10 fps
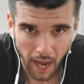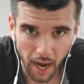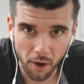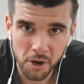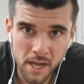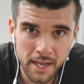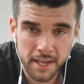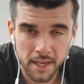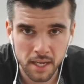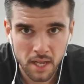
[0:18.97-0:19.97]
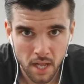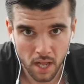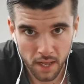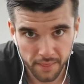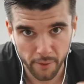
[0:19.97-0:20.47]
how
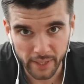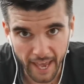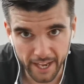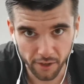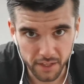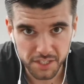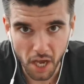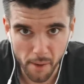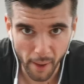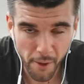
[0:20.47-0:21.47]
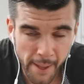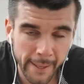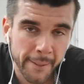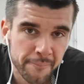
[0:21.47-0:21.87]
they were getting on the turbo.